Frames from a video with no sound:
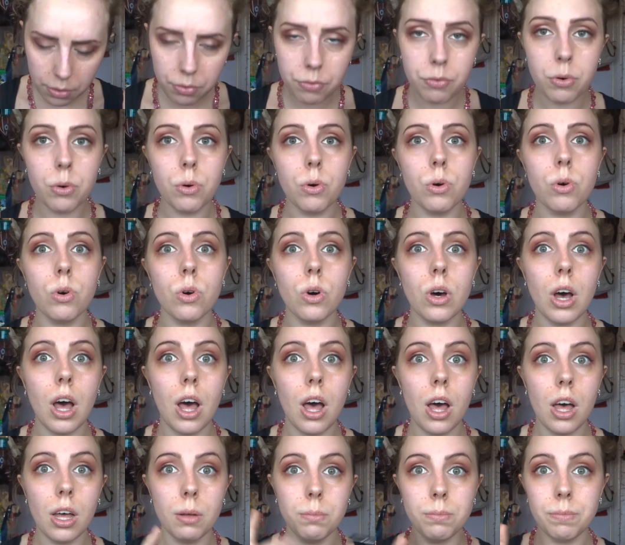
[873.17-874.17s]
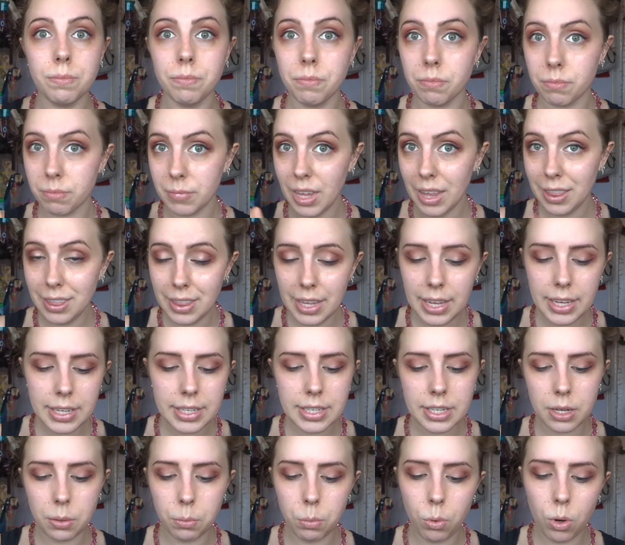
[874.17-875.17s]
for
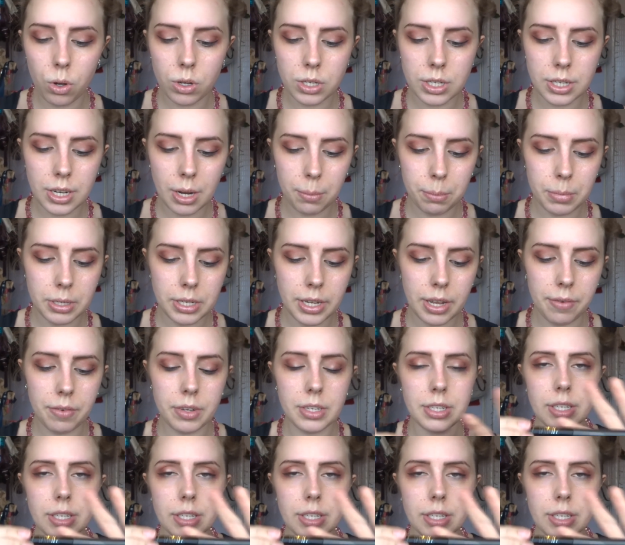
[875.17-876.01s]
this was number 7